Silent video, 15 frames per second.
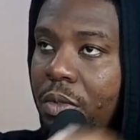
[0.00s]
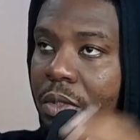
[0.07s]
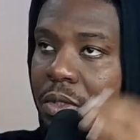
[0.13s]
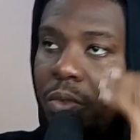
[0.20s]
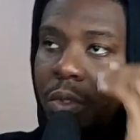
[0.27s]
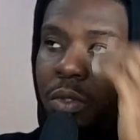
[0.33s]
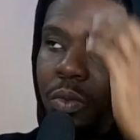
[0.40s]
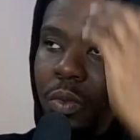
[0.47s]

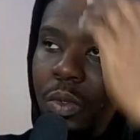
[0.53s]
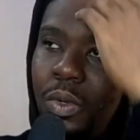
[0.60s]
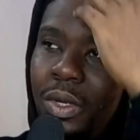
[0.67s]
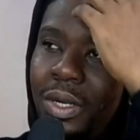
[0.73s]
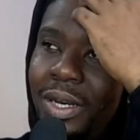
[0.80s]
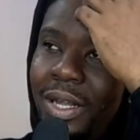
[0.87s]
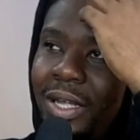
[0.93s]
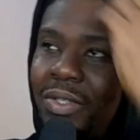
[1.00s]
what, what,
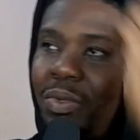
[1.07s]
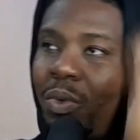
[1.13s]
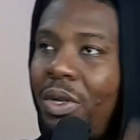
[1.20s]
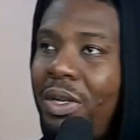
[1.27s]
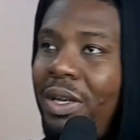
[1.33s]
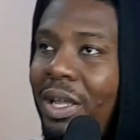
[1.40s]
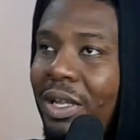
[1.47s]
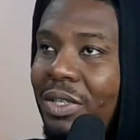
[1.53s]
what next?
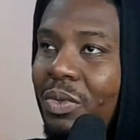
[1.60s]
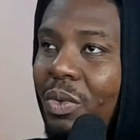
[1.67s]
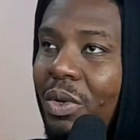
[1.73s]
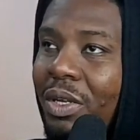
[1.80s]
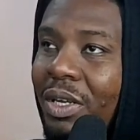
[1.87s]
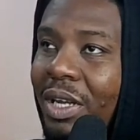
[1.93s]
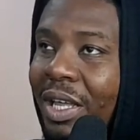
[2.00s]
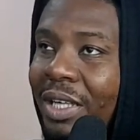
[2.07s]
What next?
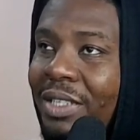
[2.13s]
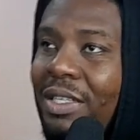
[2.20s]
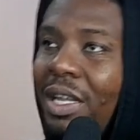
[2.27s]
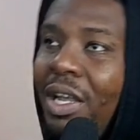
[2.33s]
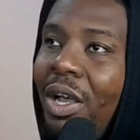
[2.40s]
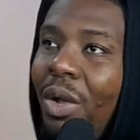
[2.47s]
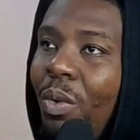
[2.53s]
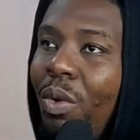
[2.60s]
What next?
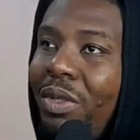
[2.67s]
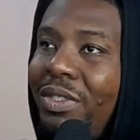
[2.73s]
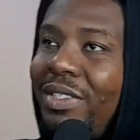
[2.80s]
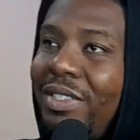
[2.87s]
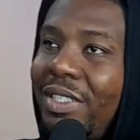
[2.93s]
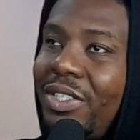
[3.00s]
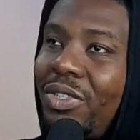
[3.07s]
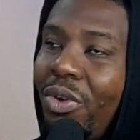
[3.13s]
What
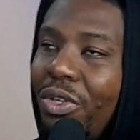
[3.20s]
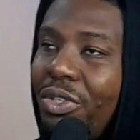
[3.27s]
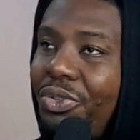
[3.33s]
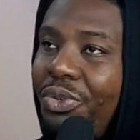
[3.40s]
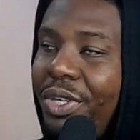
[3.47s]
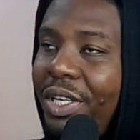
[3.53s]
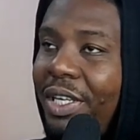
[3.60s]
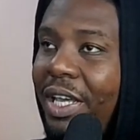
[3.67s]
is this
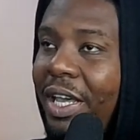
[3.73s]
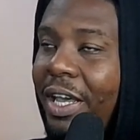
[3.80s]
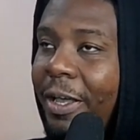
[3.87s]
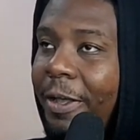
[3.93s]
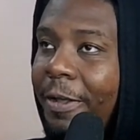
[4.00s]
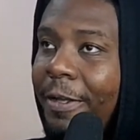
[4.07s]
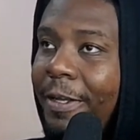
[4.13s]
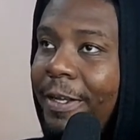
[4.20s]
country
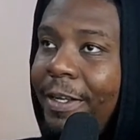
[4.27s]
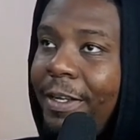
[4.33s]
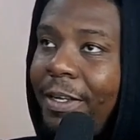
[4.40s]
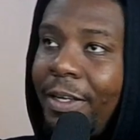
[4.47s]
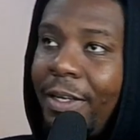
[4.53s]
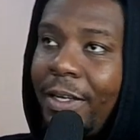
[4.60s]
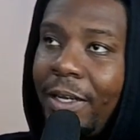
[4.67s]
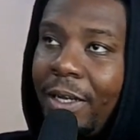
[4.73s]
here?
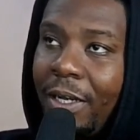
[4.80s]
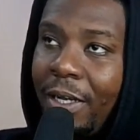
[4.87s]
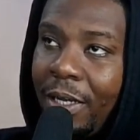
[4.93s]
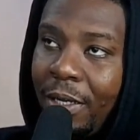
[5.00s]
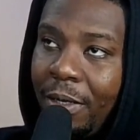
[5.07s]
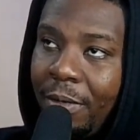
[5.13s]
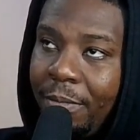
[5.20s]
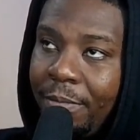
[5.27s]

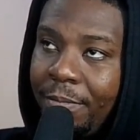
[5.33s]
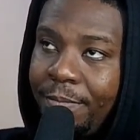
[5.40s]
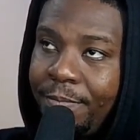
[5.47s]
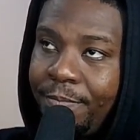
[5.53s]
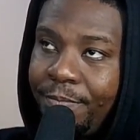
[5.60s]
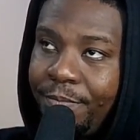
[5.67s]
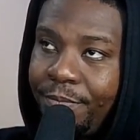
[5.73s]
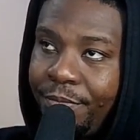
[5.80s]

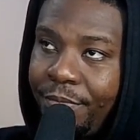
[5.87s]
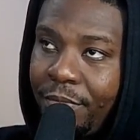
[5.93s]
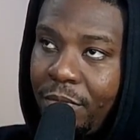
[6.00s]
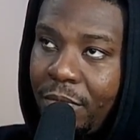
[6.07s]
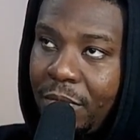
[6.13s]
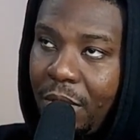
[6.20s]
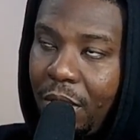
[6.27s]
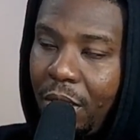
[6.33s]
Um,
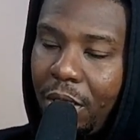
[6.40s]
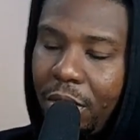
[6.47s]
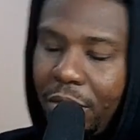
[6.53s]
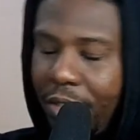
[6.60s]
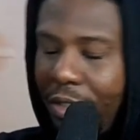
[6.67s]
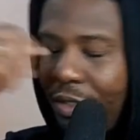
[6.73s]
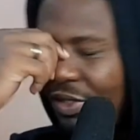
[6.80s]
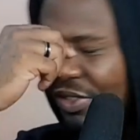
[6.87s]
oh,
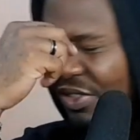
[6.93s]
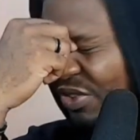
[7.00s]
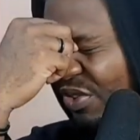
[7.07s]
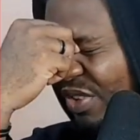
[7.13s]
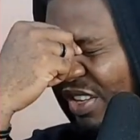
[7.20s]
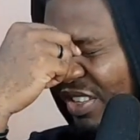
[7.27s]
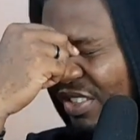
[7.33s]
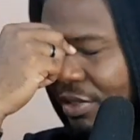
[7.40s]
Jesus
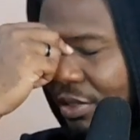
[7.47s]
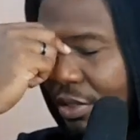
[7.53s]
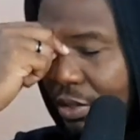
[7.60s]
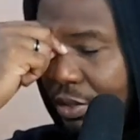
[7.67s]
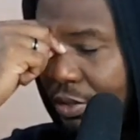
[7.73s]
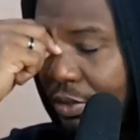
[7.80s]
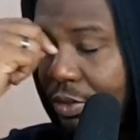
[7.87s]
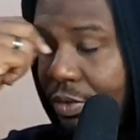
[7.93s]
Christ,
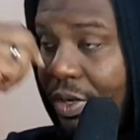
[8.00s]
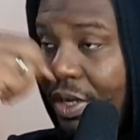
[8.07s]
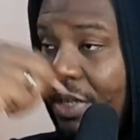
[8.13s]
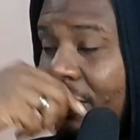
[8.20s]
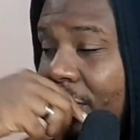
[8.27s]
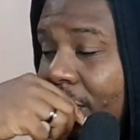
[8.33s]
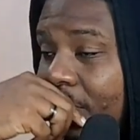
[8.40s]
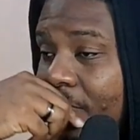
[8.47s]
Jesus
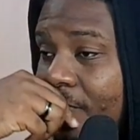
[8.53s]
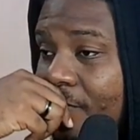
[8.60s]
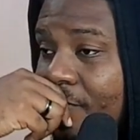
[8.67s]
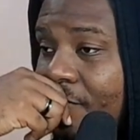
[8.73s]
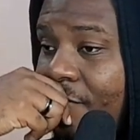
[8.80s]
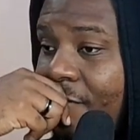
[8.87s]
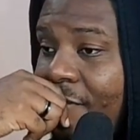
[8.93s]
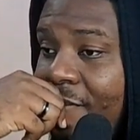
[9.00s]
Christ,
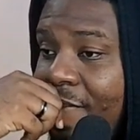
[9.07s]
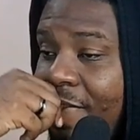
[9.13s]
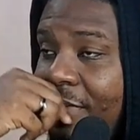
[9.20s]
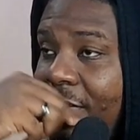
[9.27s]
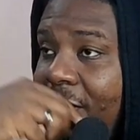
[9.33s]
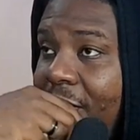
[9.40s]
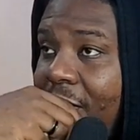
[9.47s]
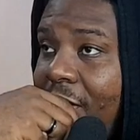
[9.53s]
Jesus
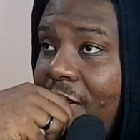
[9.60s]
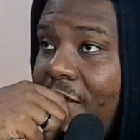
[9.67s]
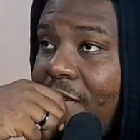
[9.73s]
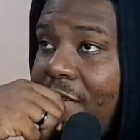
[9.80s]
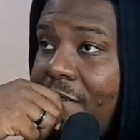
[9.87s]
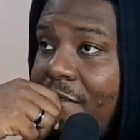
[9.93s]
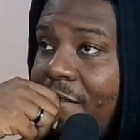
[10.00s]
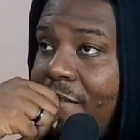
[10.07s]
Christ.
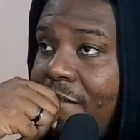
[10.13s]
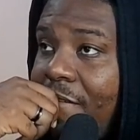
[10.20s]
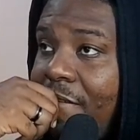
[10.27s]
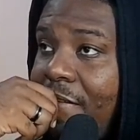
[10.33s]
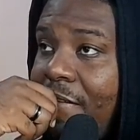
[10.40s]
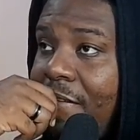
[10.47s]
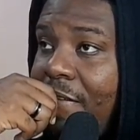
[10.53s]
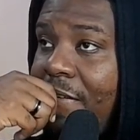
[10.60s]

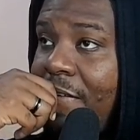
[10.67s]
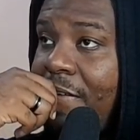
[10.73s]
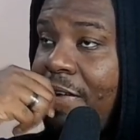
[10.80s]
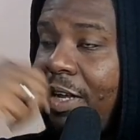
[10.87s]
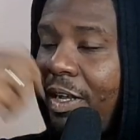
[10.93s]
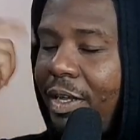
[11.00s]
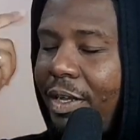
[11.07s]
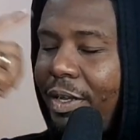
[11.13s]

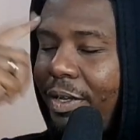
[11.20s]
Uh,